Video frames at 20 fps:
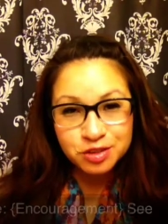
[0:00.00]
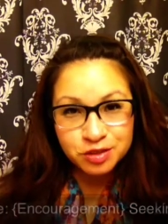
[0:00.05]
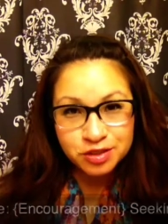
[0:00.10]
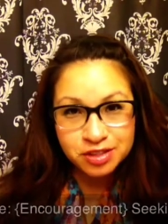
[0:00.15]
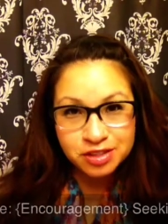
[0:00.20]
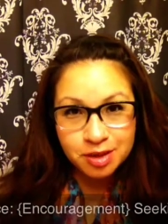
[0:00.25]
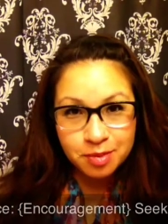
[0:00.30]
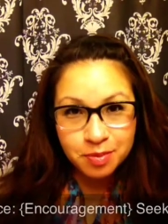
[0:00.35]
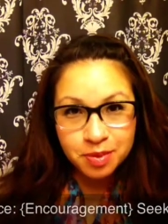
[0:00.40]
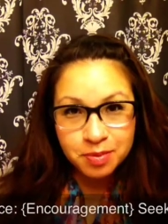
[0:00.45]
for
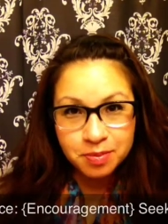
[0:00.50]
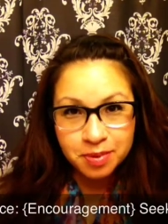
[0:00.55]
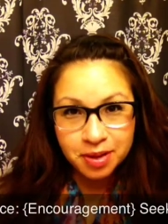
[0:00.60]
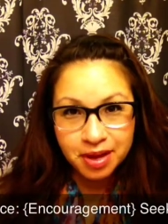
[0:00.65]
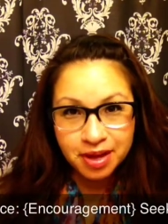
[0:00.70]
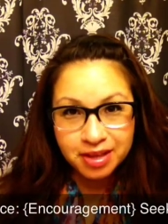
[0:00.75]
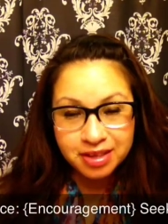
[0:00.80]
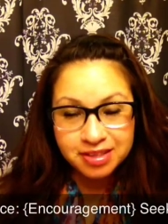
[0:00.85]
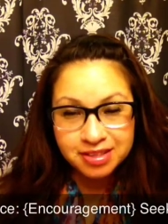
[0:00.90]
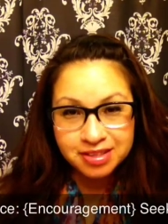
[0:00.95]
stopping
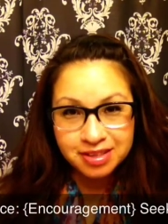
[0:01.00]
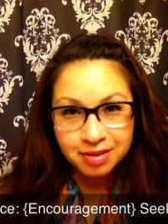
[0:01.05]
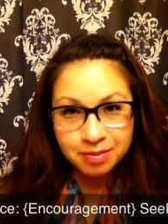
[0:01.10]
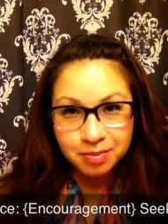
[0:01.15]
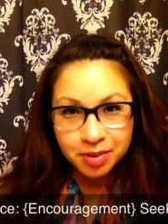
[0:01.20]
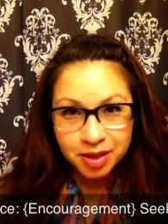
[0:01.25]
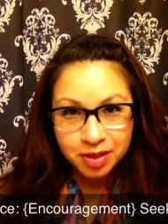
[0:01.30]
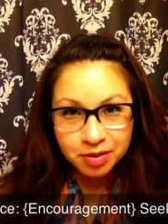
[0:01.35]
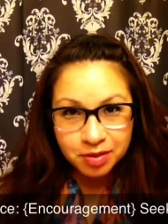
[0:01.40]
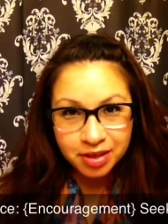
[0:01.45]
by Saved
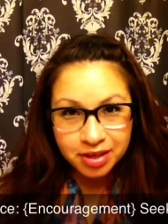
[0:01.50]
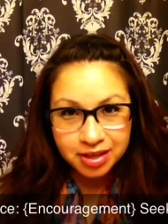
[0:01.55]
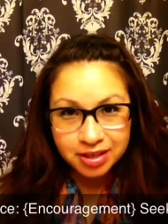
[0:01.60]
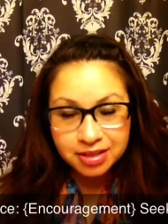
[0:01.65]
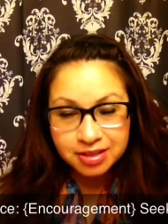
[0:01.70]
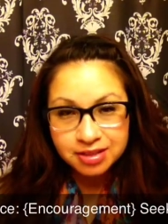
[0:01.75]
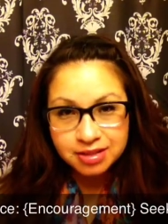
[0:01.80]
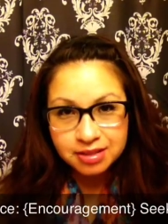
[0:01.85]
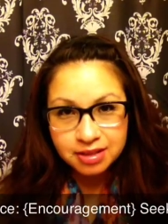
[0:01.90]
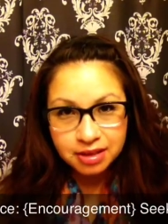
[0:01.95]
by
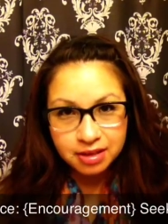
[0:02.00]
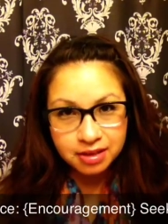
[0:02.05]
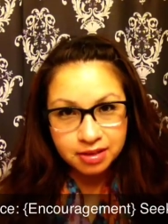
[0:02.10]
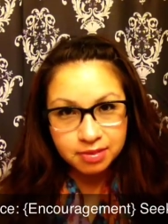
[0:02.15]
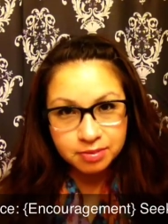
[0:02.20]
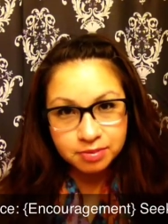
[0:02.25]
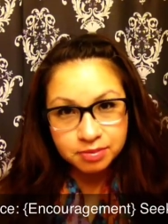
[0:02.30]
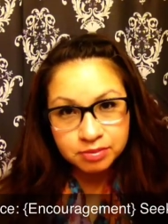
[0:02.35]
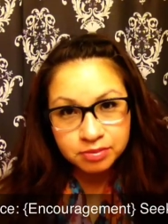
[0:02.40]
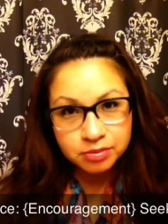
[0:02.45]
Grace,
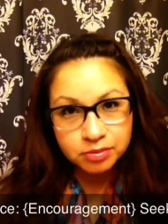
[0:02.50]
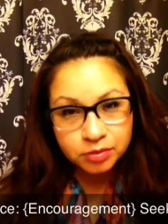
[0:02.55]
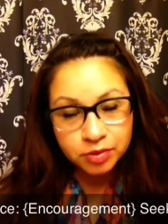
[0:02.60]
um,